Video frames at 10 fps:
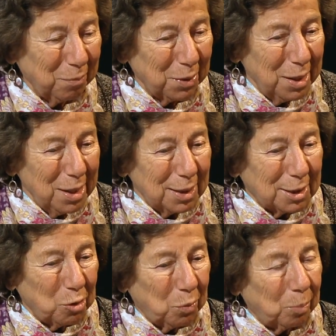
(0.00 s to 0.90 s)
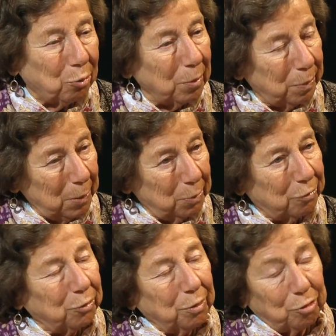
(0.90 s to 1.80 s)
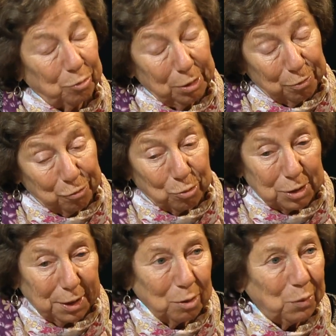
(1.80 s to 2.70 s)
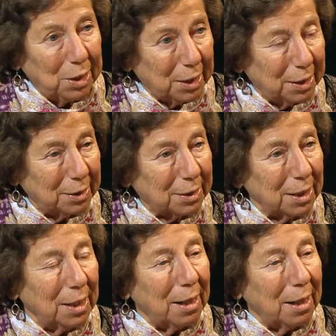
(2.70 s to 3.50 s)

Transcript: Mm -hmm. So we'll bring people for a three or four day weekend,